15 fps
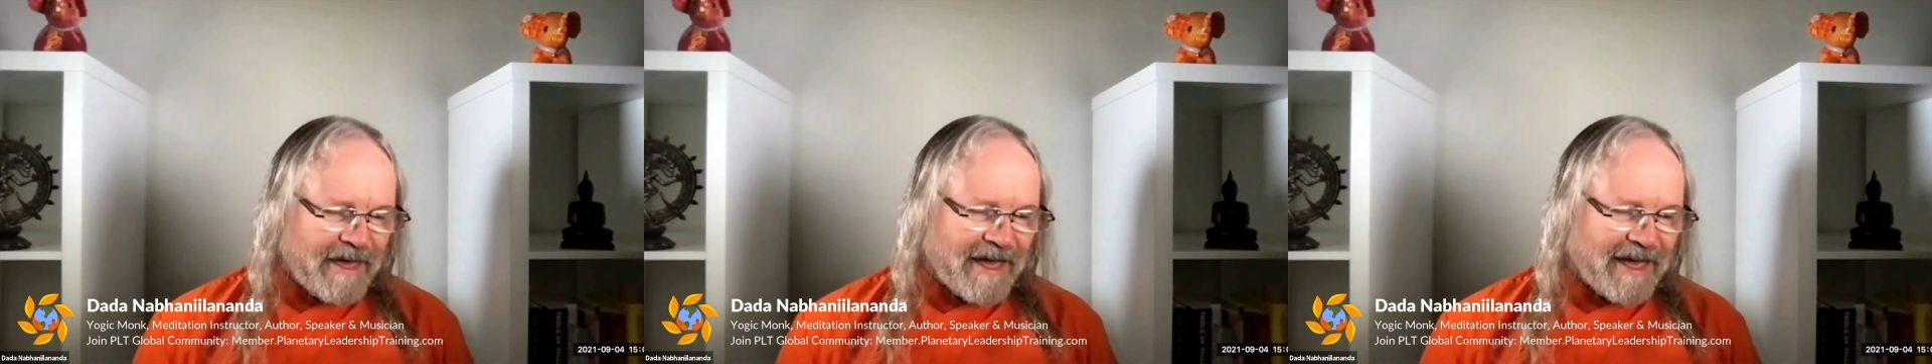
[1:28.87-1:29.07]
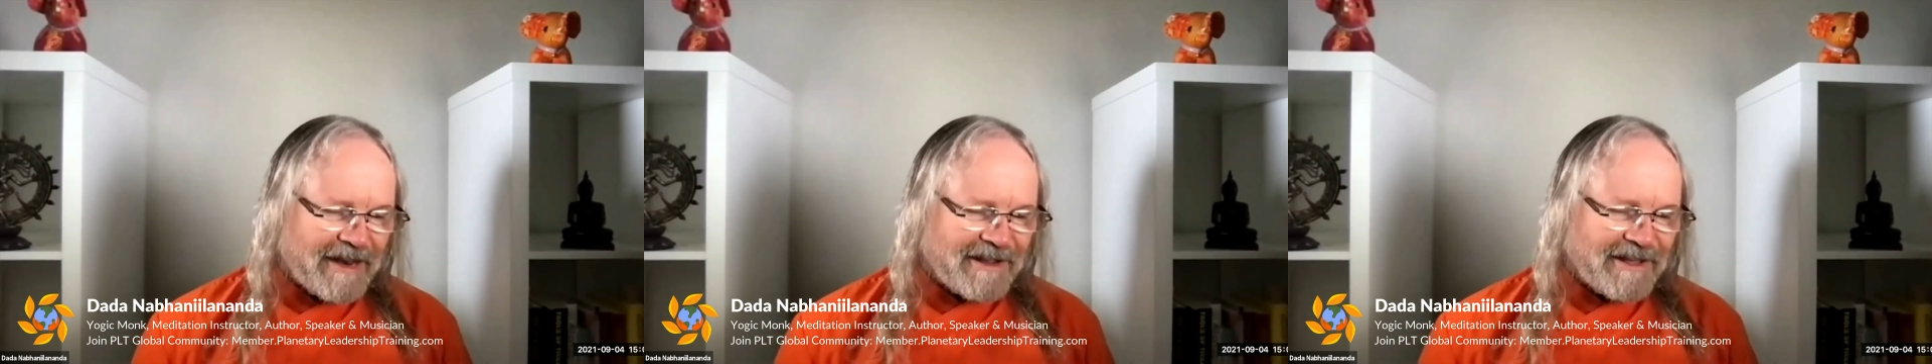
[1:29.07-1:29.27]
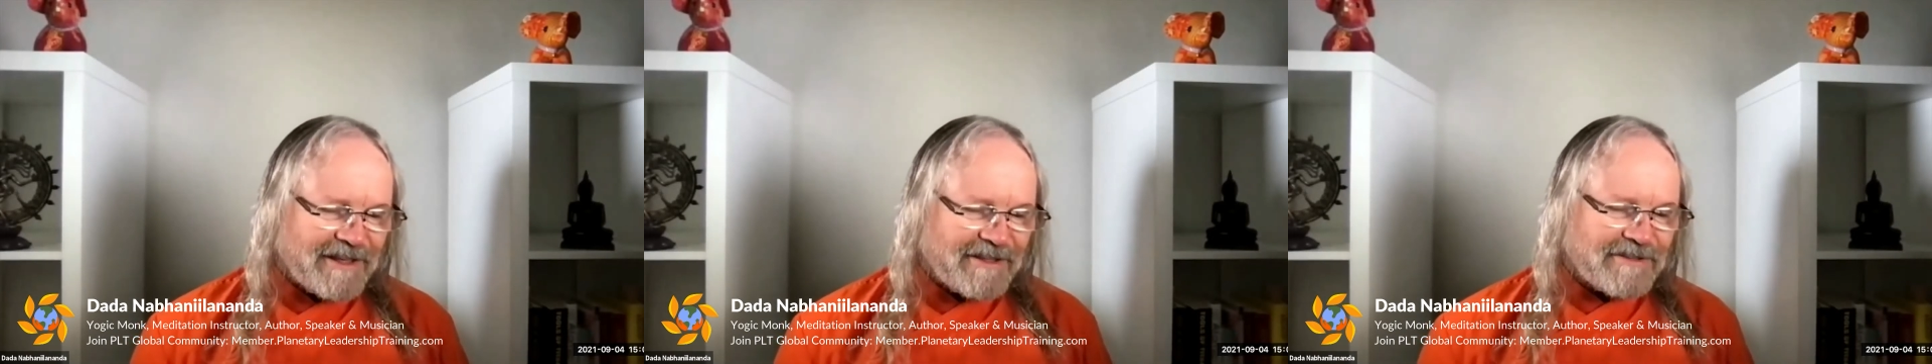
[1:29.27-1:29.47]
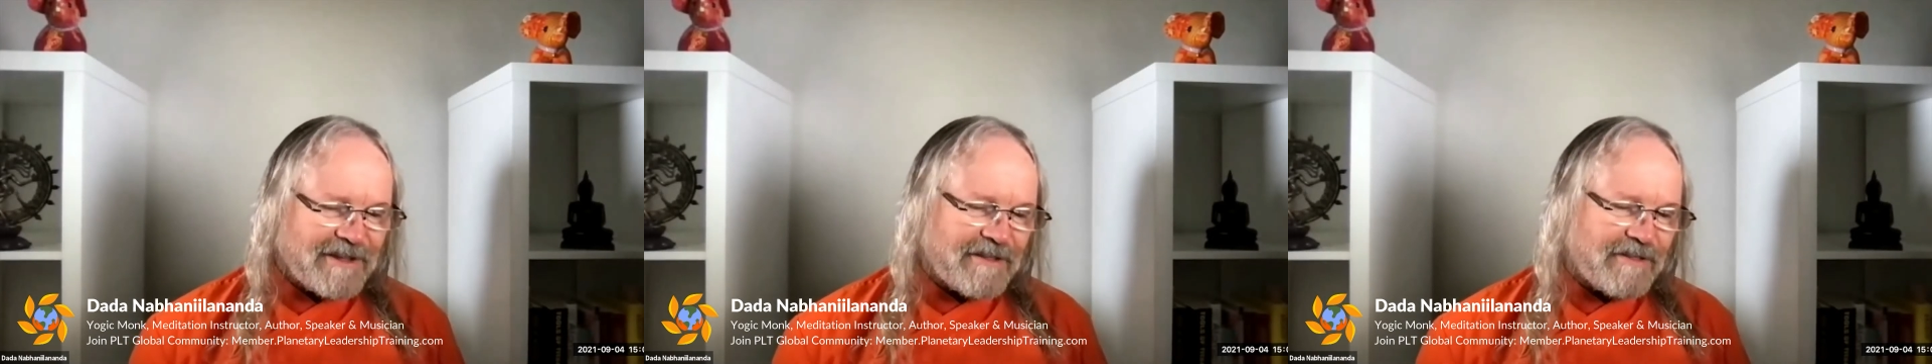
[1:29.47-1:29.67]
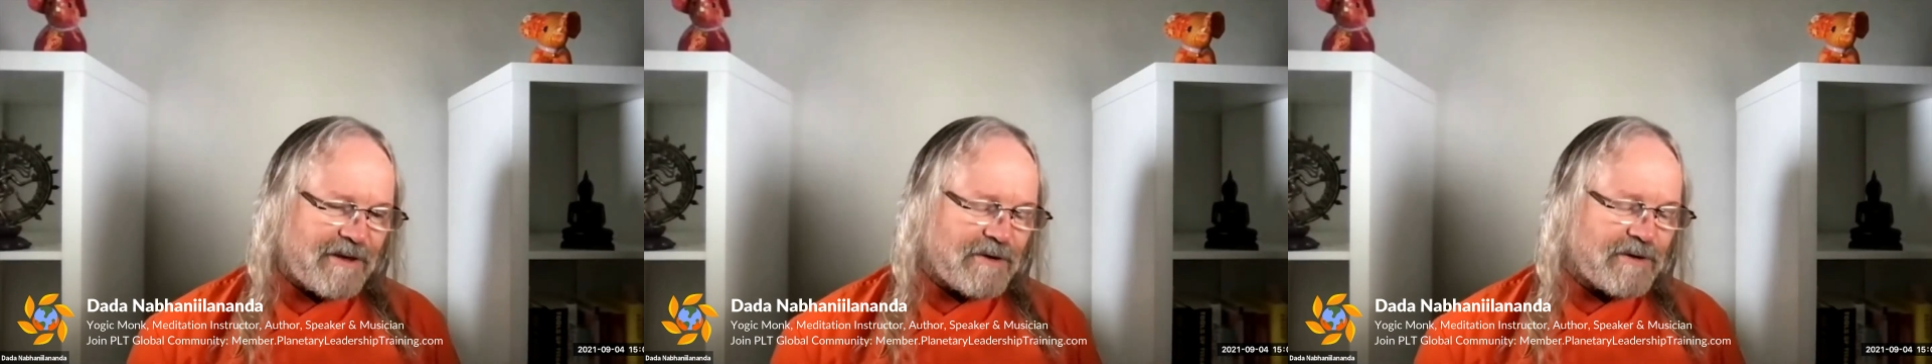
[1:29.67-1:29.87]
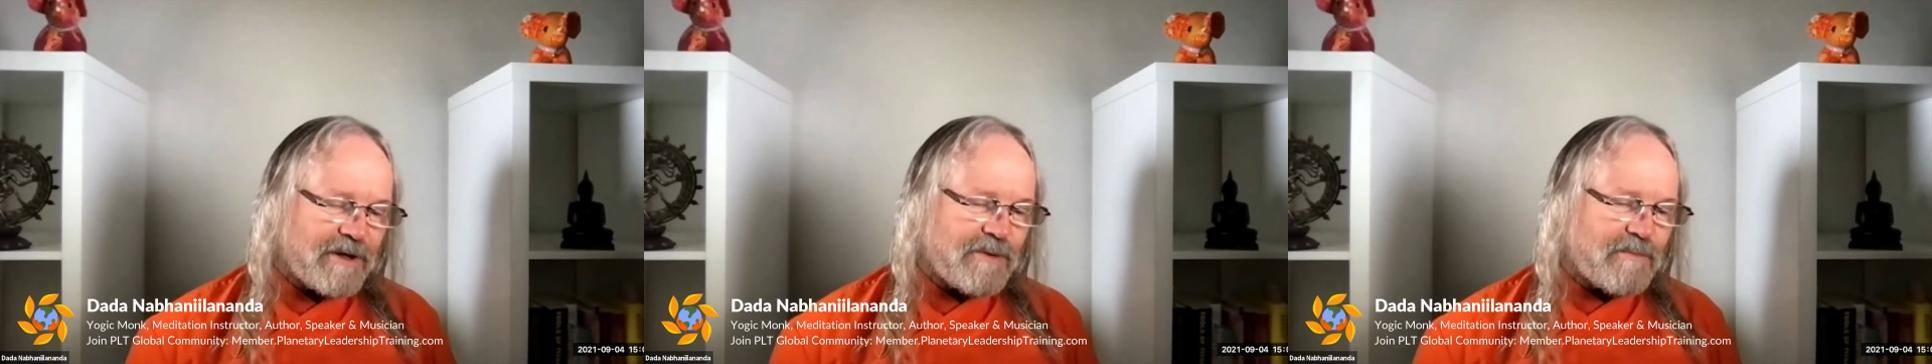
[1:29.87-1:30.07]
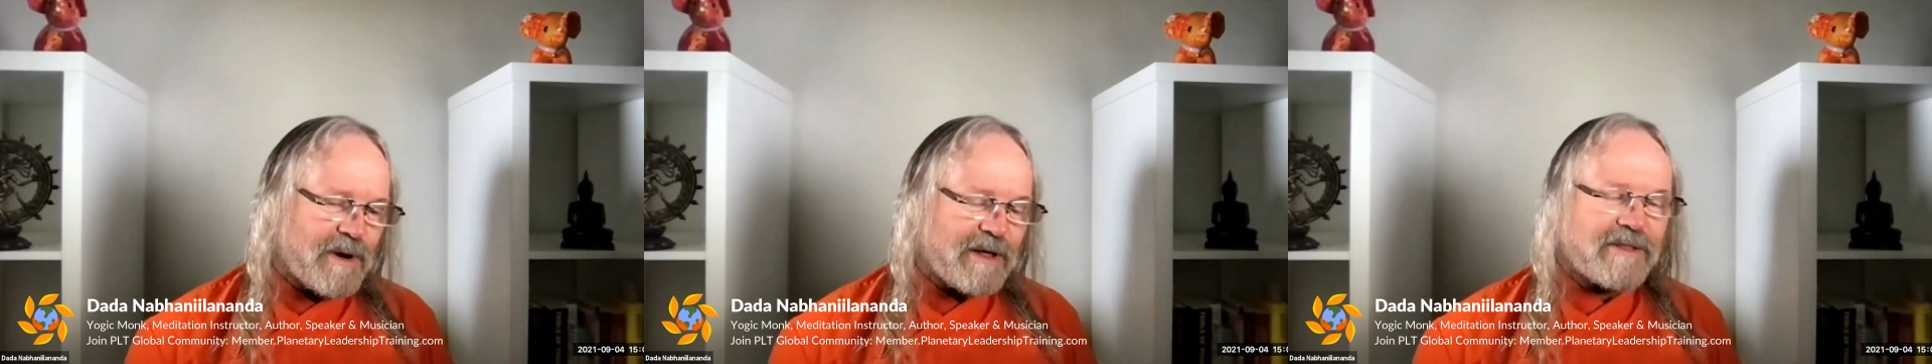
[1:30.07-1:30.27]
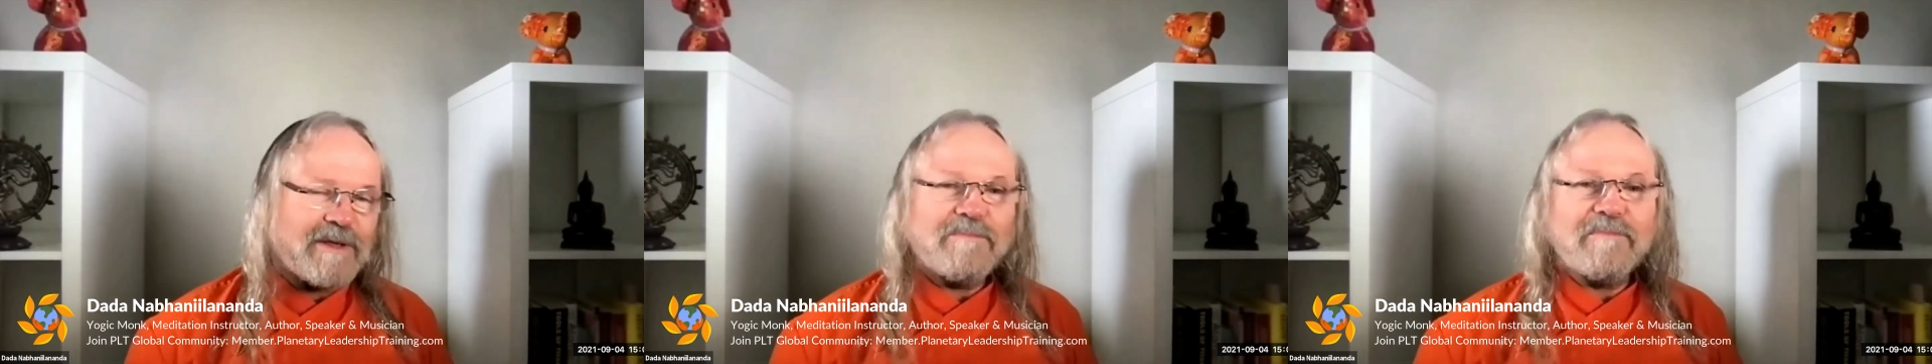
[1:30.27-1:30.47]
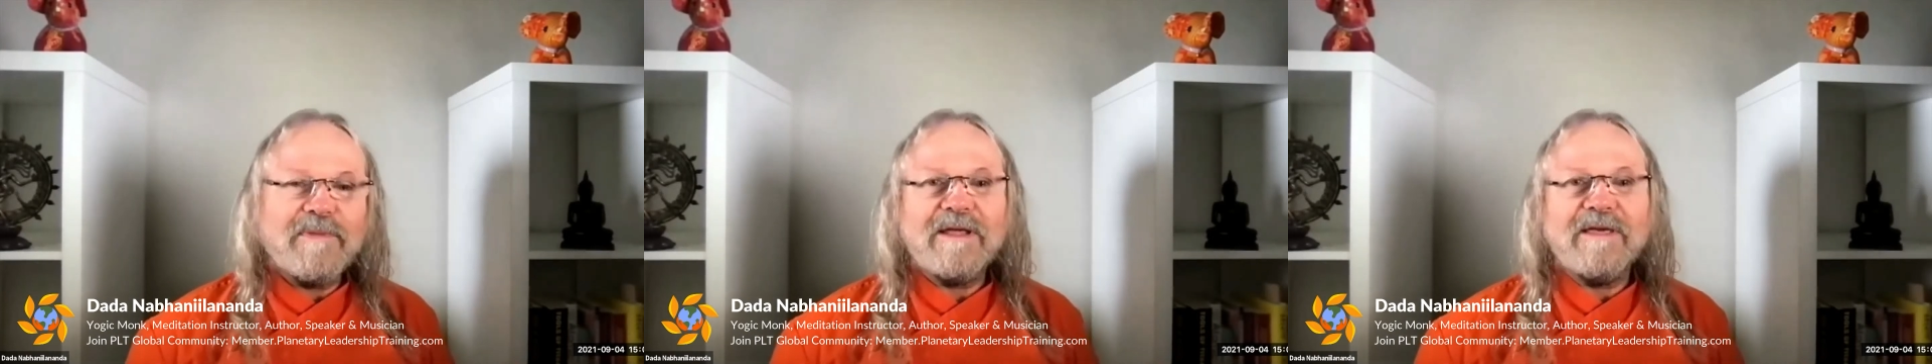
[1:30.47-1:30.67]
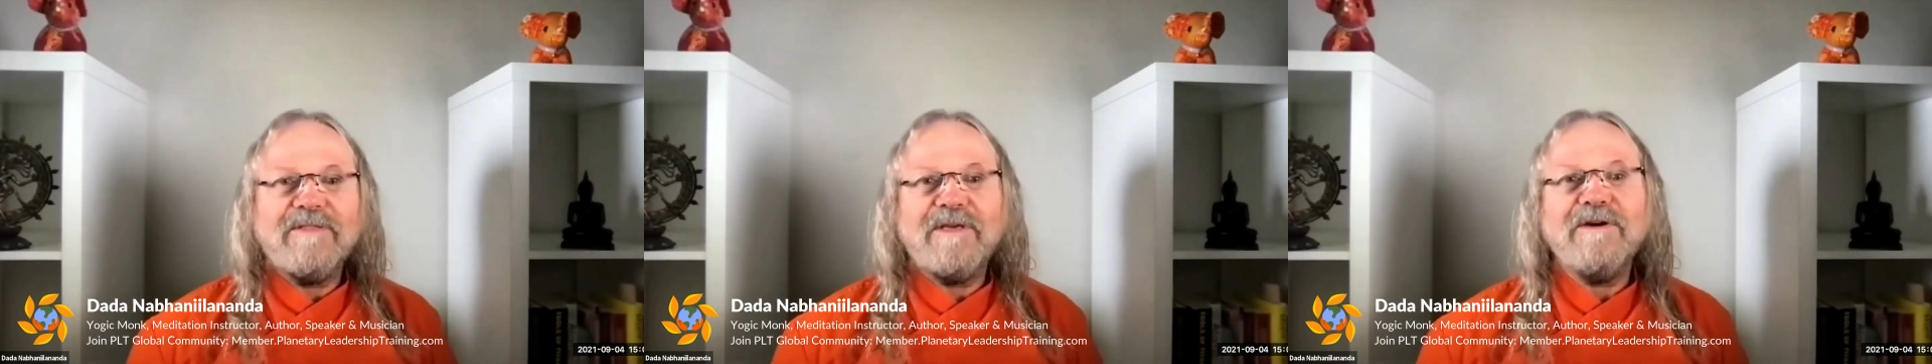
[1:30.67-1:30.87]
And he said the only
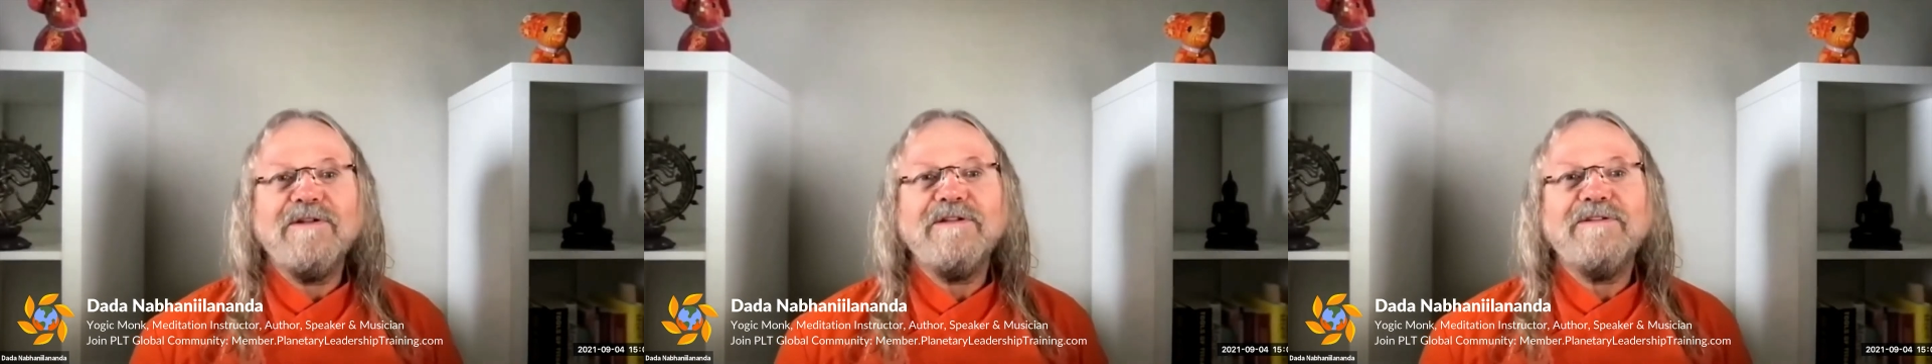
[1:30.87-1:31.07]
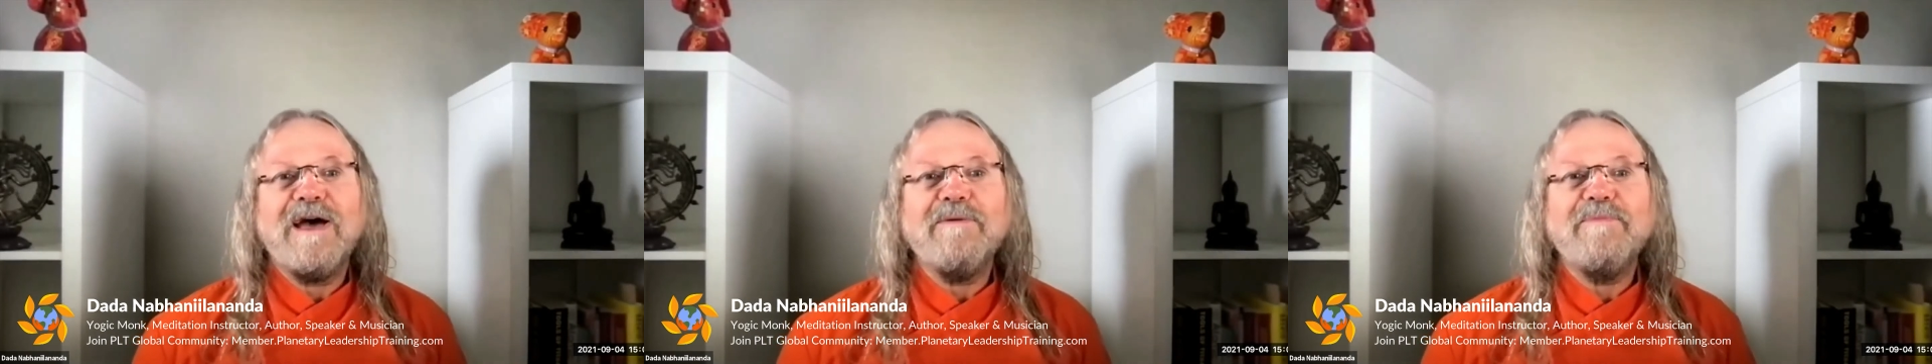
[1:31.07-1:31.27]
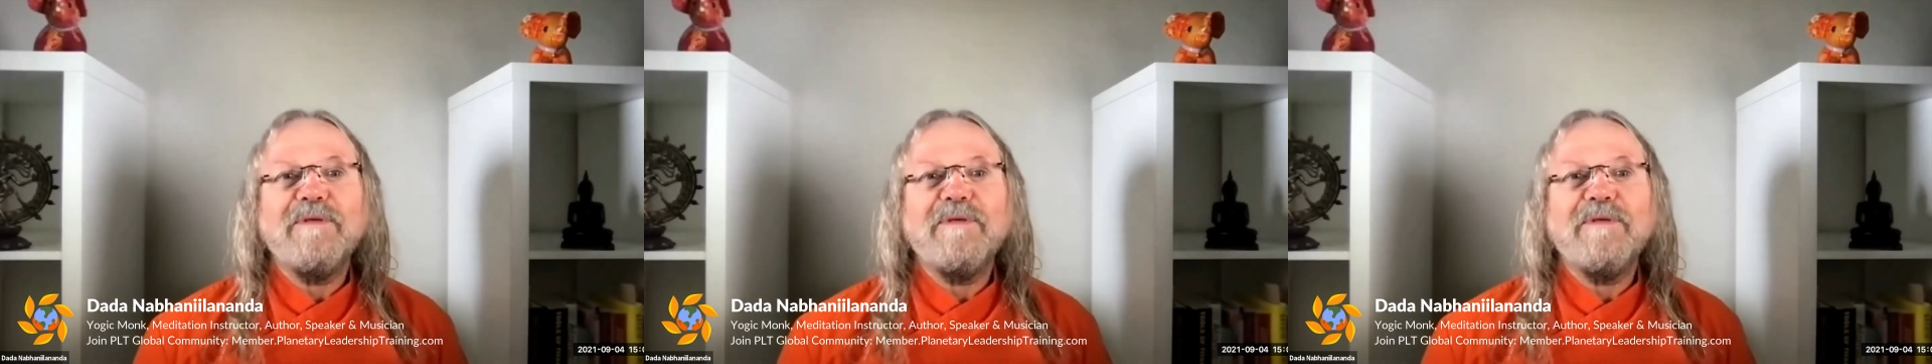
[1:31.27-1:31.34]
time